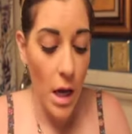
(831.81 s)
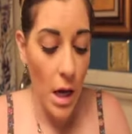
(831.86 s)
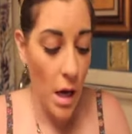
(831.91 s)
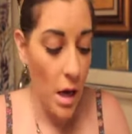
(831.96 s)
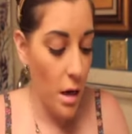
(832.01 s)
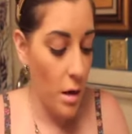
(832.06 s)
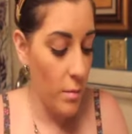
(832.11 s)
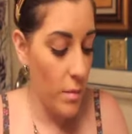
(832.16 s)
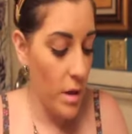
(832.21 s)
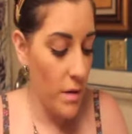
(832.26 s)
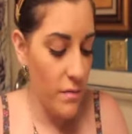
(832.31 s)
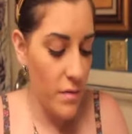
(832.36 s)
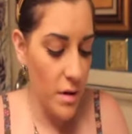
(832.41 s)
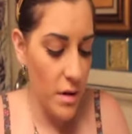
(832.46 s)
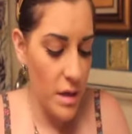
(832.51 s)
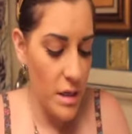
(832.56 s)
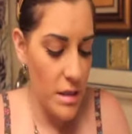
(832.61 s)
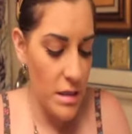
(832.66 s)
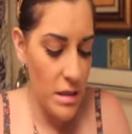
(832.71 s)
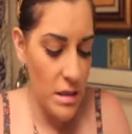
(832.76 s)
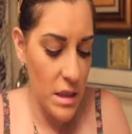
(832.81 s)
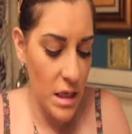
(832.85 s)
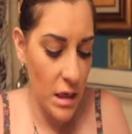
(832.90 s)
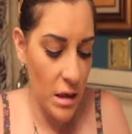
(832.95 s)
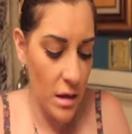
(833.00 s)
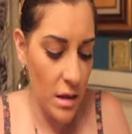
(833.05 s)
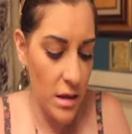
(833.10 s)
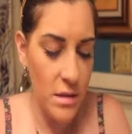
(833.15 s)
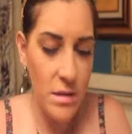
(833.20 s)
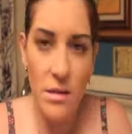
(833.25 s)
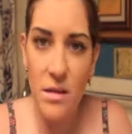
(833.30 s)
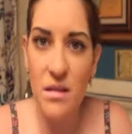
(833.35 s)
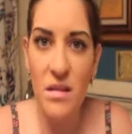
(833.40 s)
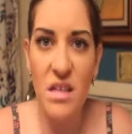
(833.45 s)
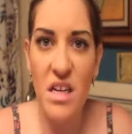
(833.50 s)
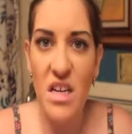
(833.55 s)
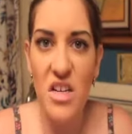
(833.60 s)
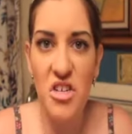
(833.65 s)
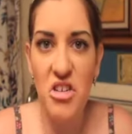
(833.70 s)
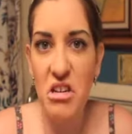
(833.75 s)
If there is a tingling
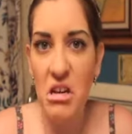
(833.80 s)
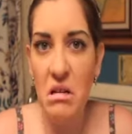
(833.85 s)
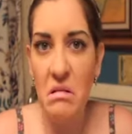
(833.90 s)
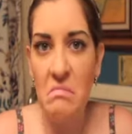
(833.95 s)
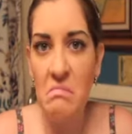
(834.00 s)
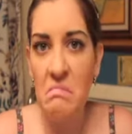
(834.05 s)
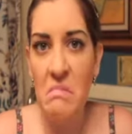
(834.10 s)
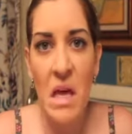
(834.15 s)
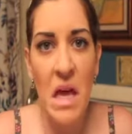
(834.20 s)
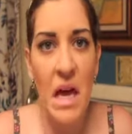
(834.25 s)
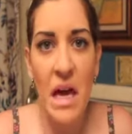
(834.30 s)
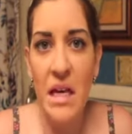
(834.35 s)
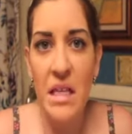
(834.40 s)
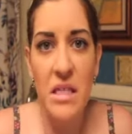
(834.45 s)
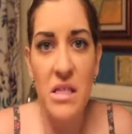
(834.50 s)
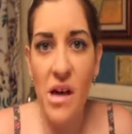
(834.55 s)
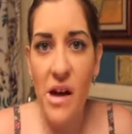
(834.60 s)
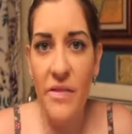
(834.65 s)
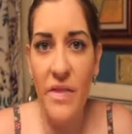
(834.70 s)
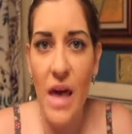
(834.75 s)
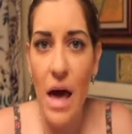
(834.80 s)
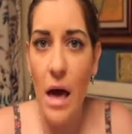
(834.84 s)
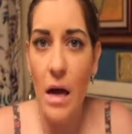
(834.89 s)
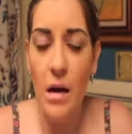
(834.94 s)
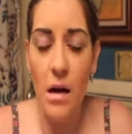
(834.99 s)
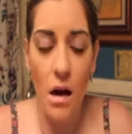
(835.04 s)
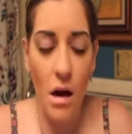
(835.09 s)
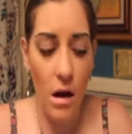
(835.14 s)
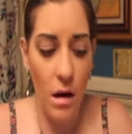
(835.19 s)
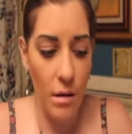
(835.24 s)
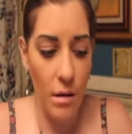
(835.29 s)
sensation, it's not that